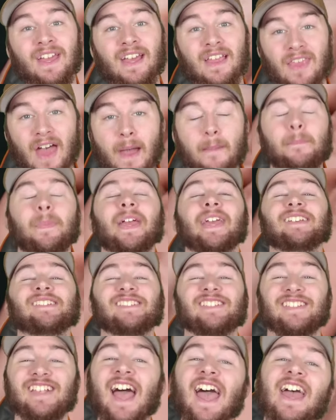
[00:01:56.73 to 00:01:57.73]
That being
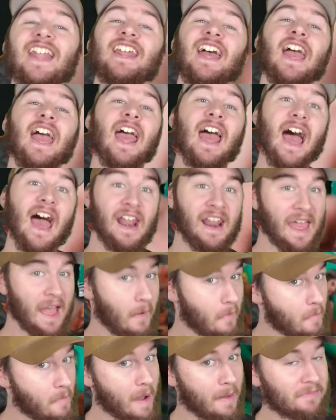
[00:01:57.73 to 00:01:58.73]
said, an
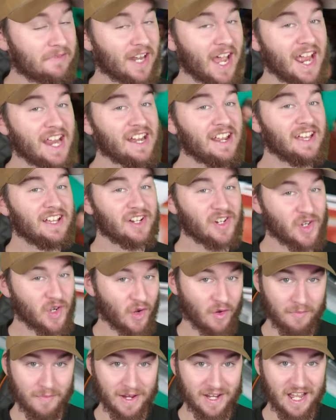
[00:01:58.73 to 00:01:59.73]
album update should be